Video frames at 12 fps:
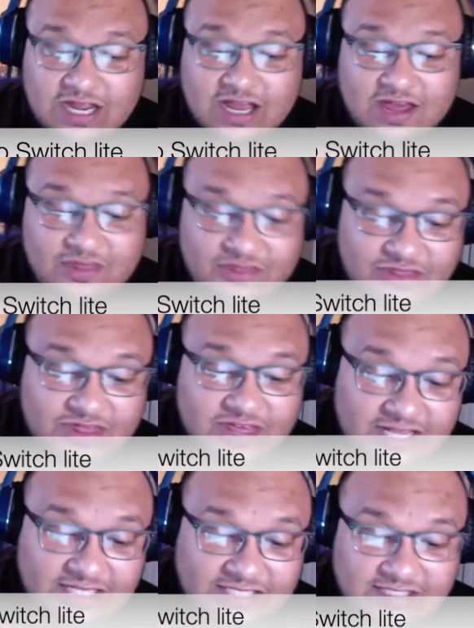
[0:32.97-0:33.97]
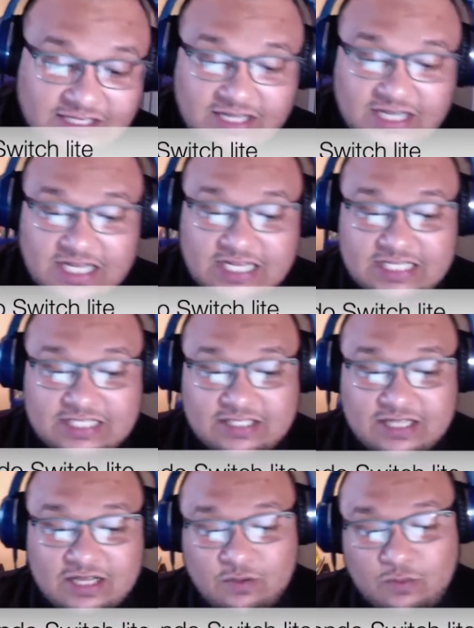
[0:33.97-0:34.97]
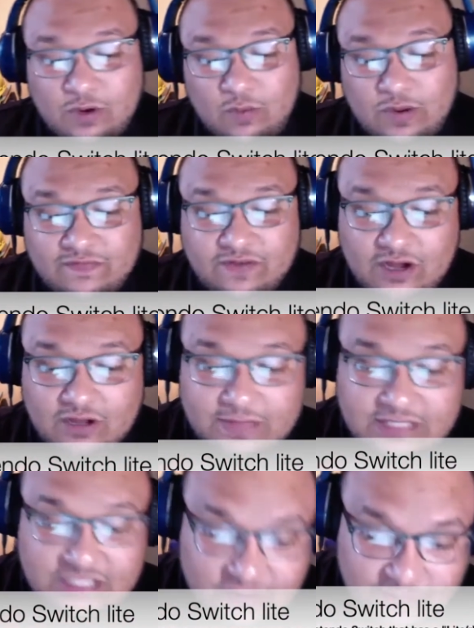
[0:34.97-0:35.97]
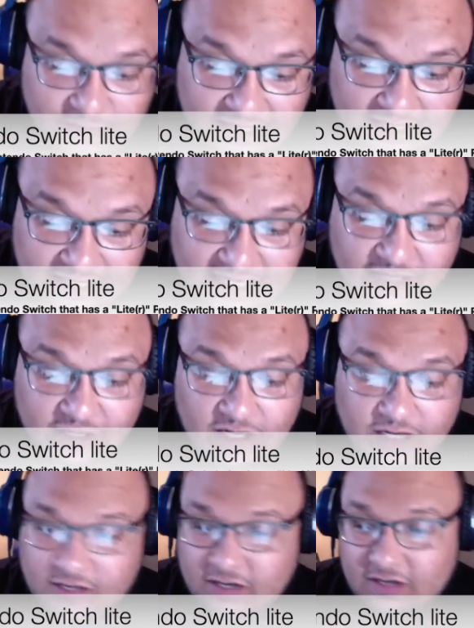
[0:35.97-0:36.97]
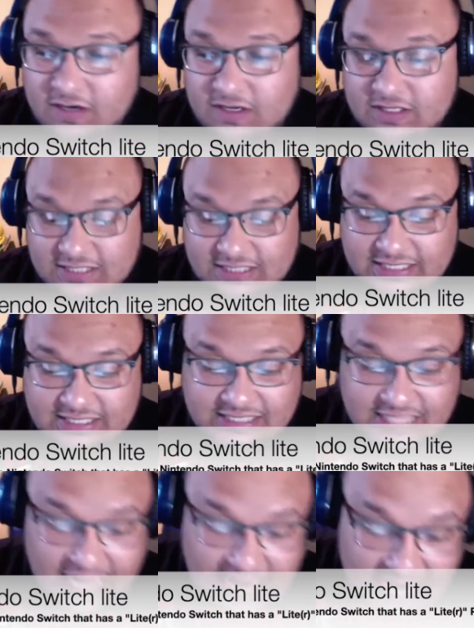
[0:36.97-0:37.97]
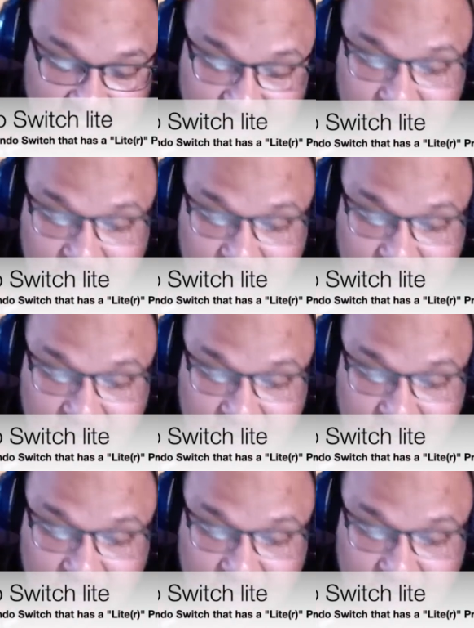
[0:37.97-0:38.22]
This is what we've all been speculating on since the actual